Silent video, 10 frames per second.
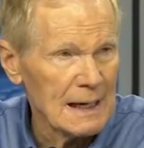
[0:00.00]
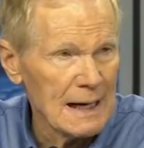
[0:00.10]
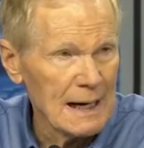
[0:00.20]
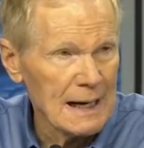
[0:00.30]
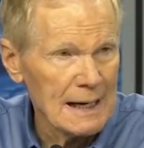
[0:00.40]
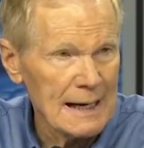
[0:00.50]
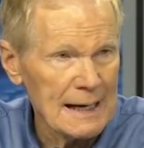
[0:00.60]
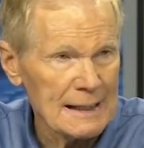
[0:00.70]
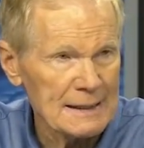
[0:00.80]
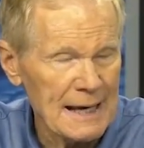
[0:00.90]
uh,
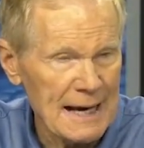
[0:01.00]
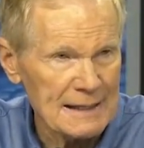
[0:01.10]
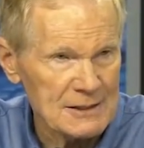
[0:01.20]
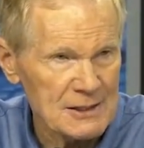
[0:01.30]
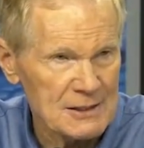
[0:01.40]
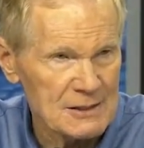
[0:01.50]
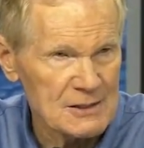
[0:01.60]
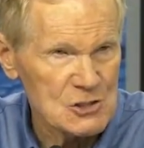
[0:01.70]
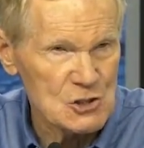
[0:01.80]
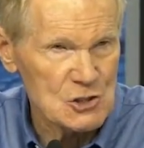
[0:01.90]
and that
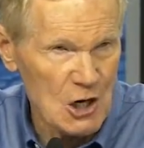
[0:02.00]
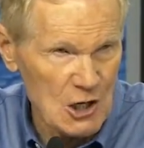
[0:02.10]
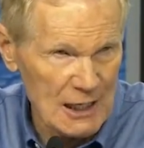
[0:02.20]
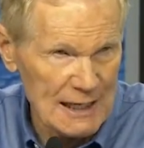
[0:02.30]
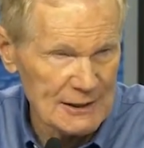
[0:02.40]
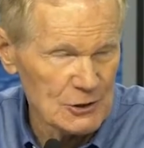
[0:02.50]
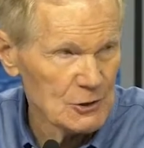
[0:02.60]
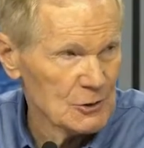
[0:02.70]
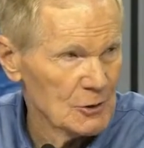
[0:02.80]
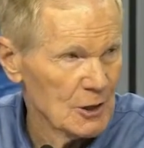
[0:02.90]
Starliner